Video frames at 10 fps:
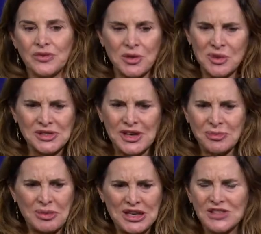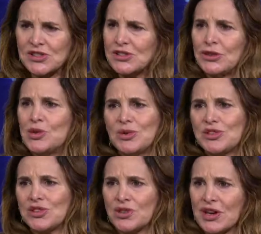It was like being
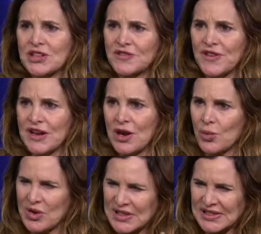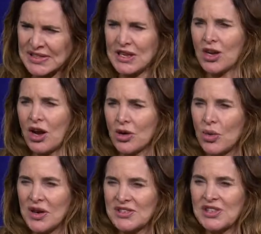sleuths, trying to find out where the synagogue
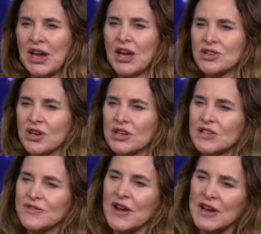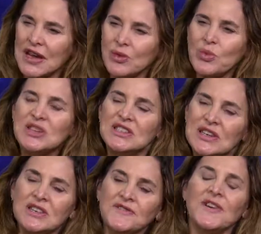was, and we
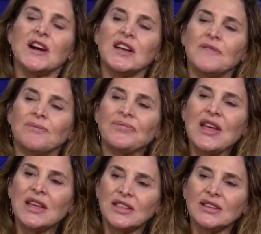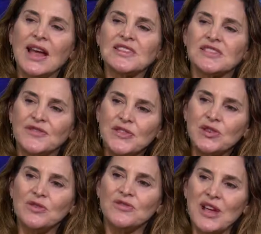did find the last
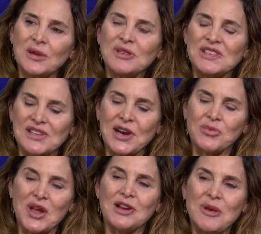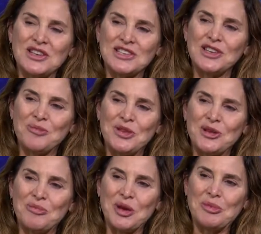few families. And I write about Tim
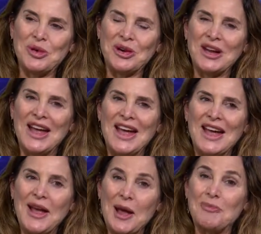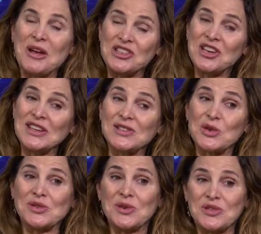in my book. And by chance
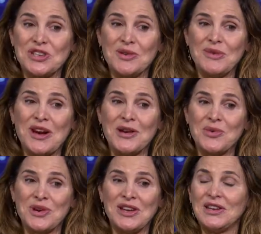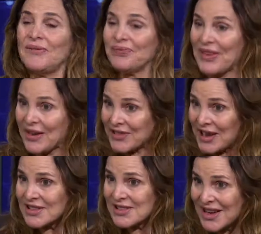also, Tim and I were in
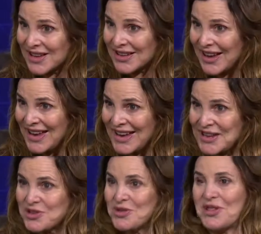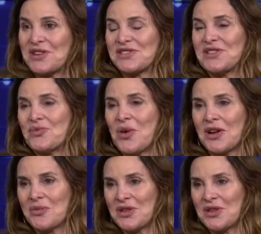Afghanistan in 2001